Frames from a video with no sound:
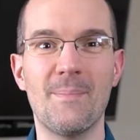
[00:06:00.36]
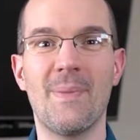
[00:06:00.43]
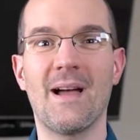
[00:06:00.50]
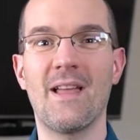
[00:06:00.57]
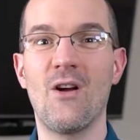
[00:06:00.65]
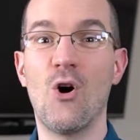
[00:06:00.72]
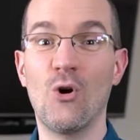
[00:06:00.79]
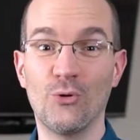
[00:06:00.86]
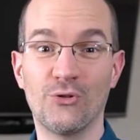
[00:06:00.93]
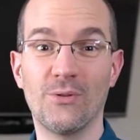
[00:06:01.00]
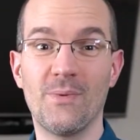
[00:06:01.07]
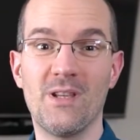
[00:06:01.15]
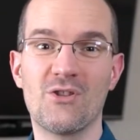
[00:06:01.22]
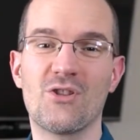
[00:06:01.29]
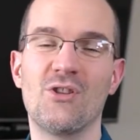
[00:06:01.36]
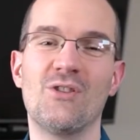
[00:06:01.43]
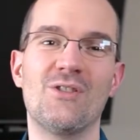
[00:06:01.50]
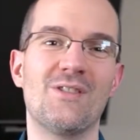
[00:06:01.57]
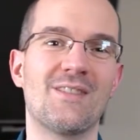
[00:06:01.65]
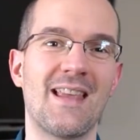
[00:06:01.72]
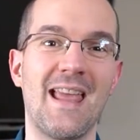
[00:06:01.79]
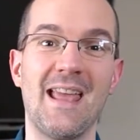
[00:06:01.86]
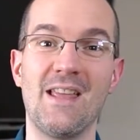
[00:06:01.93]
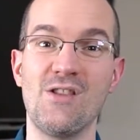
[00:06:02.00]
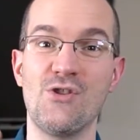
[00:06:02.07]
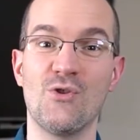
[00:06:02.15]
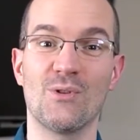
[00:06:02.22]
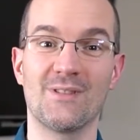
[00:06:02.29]
by automations
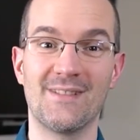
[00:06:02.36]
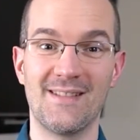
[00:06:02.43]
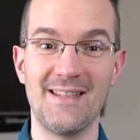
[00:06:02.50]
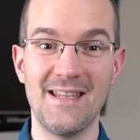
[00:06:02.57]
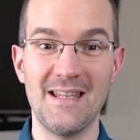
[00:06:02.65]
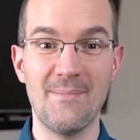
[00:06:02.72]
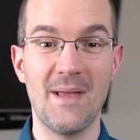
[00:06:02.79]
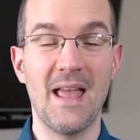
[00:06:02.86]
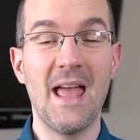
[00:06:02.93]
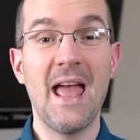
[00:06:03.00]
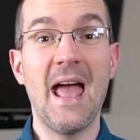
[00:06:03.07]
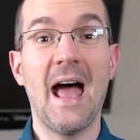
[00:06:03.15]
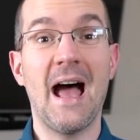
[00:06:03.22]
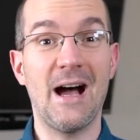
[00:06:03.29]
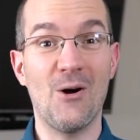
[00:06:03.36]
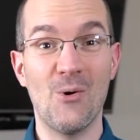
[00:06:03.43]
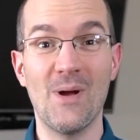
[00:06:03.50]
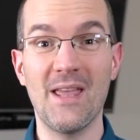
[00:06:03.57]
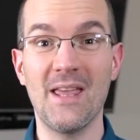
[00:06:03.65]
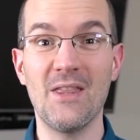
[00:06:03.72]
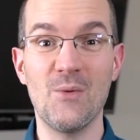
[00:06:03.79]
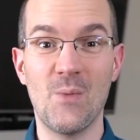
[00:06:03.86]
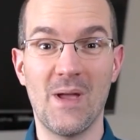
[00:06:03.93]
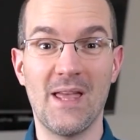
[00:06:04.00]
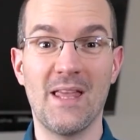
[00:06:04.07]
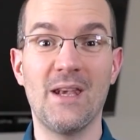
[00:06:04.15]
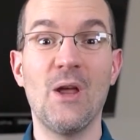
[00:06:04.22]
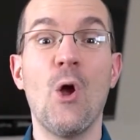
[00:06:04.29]
and your team, how and
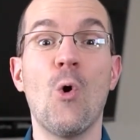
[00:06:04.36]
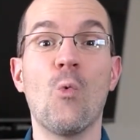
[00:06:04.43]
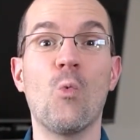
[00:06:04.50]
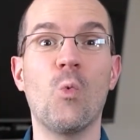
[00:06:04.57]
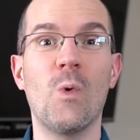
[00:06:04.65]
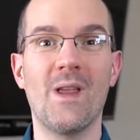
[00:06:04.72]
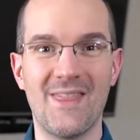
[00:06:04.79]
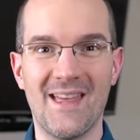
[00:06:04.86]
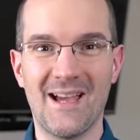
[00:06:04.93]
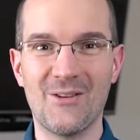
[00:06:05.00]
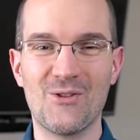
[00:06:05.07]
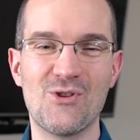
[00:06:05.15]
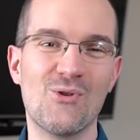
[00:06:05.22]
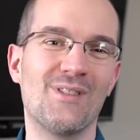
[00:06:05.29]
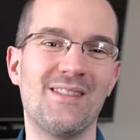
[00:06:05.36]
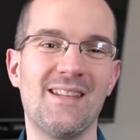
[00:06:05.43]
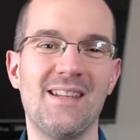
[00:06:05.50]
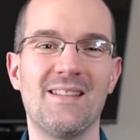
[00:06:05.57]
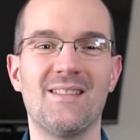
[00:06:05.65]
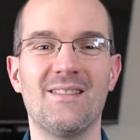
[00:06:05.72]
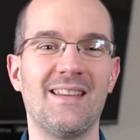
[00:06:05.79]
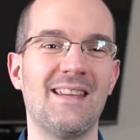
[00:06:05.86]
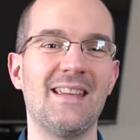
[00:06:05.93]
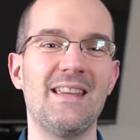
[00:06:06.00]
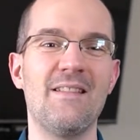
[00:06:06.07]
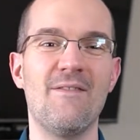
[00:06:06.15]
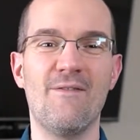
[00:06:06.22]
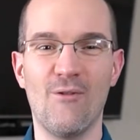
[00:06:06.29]
when, without your day-to-day
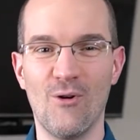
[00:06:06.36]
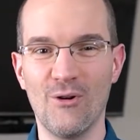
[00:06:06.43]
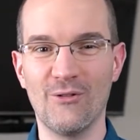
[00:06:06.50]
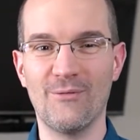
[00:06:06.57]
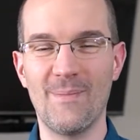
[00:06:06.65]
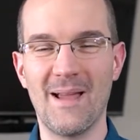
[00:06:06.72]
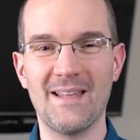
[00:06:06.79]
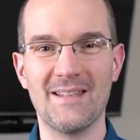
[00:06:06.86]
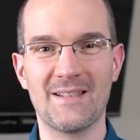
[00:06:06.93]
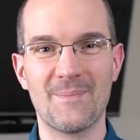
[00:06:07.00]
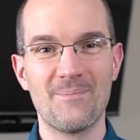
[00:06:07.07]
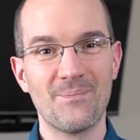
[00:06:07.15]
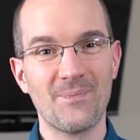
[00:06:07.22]
involvement.